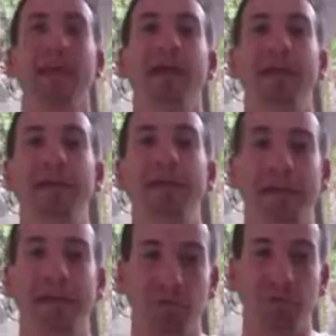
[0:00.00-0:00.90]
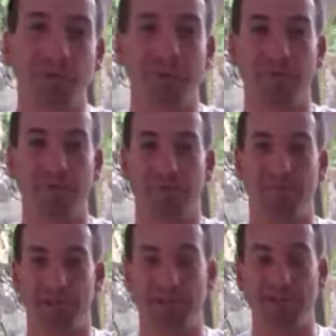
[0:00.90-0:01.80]
and then we're going
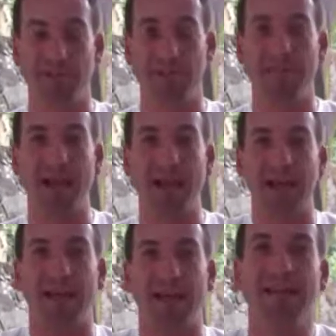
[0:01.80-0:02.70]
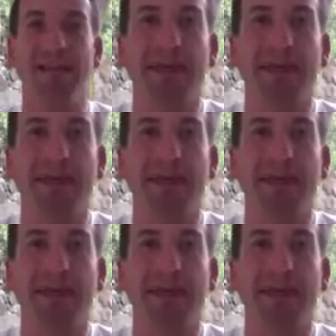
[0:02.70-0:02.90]
to, swing back in,